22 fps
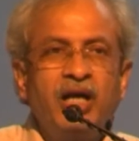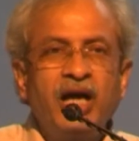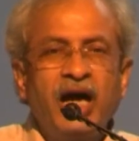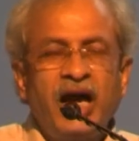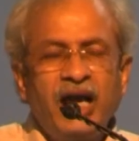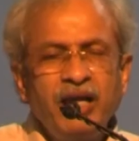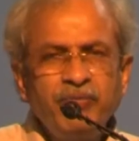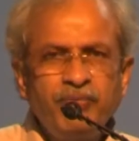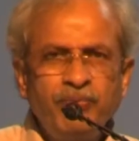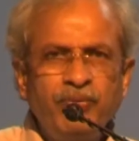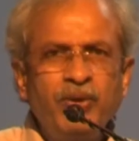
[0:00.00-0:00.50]

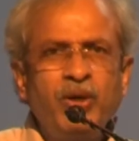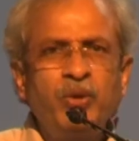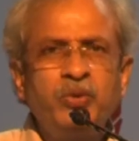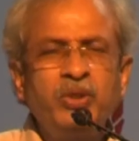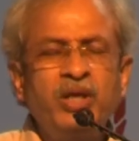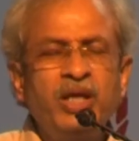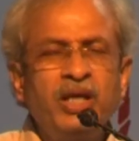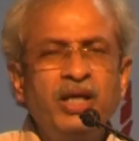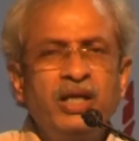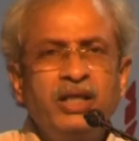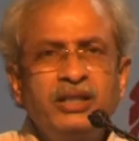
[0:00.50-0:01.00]
I
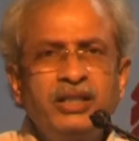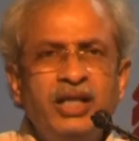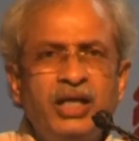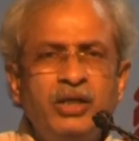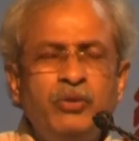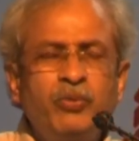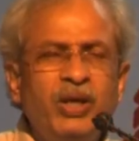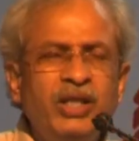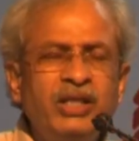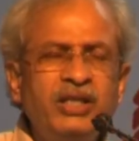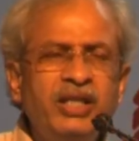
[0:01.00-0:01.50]
found
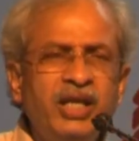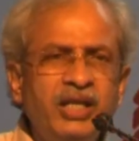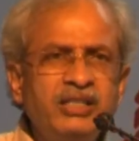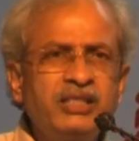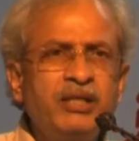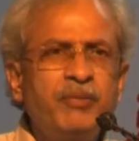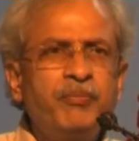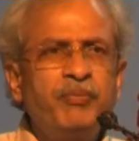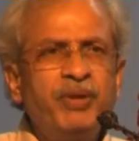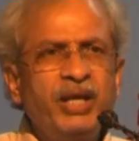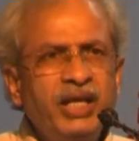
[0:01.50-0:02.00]
that, there is
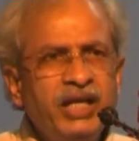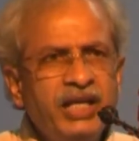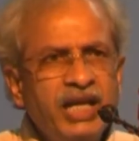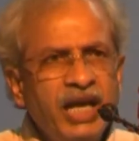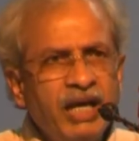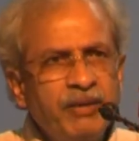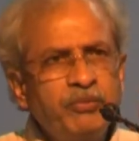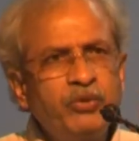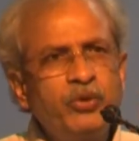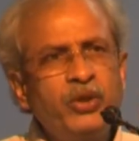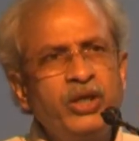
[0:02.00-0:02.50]
a big
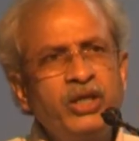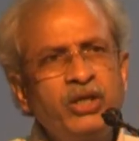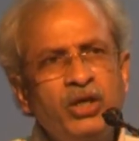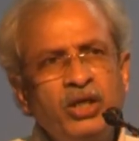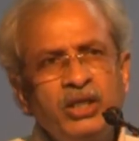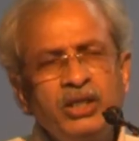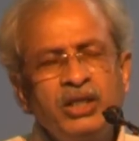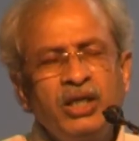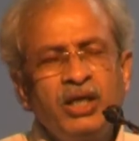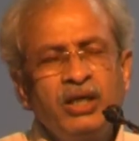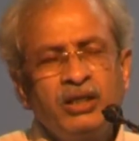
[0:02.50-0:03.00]
gap going
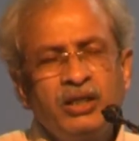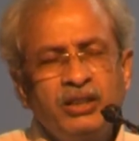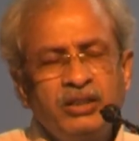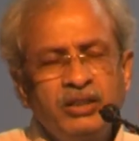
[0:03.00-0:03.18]
on